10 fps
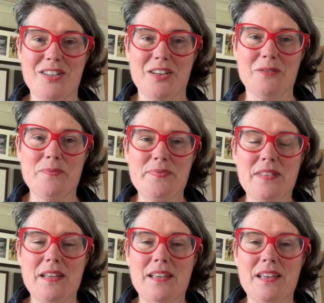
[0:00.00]
you.
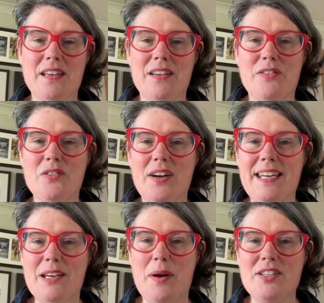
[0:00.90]
If you've got
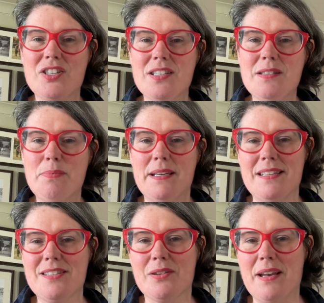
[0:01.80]
any questions,
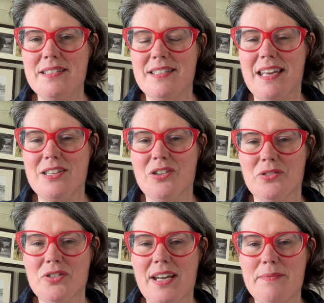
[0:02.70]
please don't hesitate to
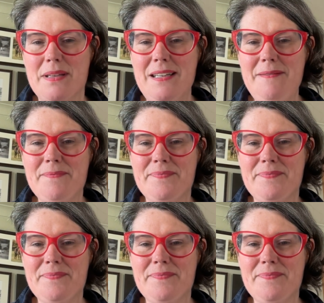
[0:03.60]
contact me.